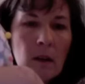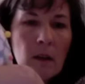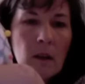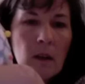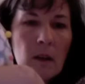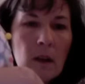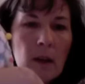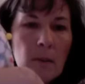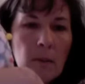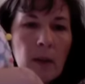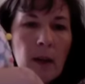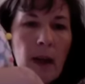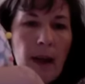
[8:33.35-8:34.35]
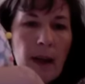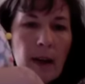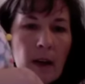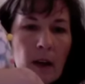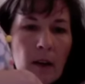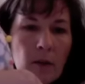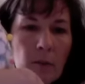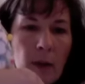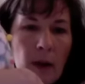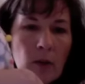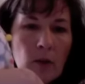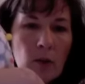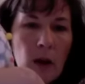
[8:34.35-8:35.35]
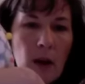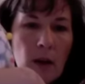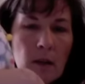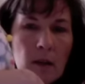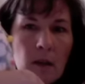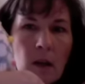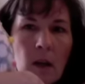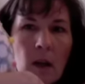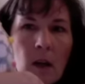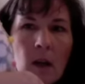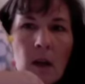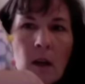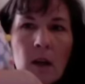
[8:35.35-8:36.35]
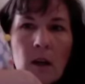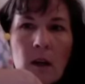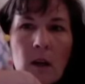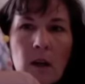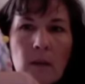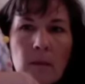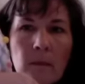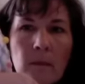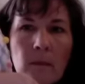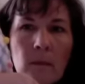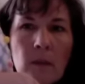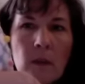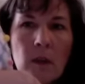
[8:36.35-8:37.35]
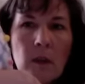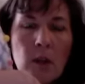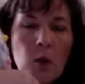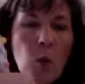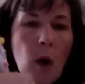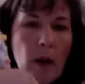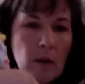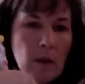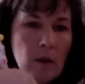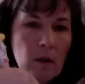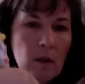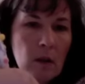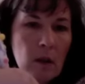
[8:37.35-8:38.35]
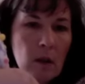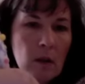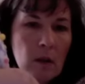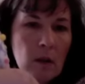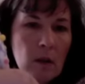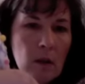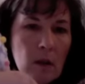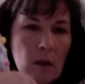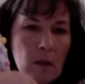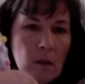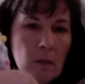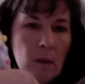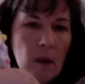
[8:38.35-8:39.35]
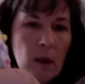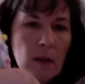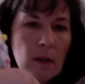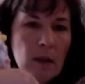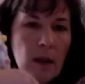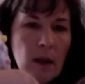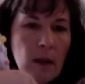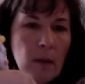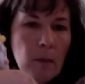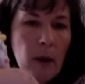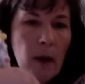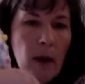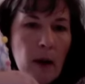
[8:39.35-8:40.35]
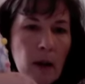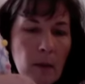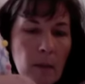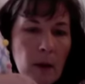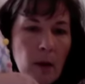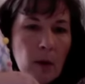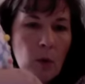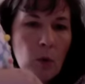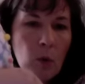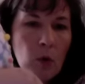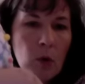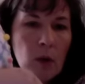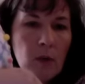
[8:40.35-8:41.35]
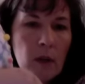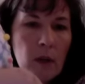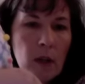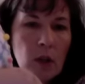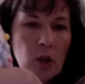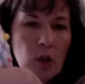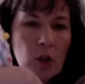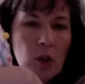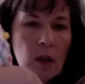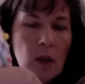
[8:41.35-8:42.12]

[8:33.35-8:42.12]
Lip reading: the placket of my dress. You want to do this. Extend it by about 1/4 of an inch.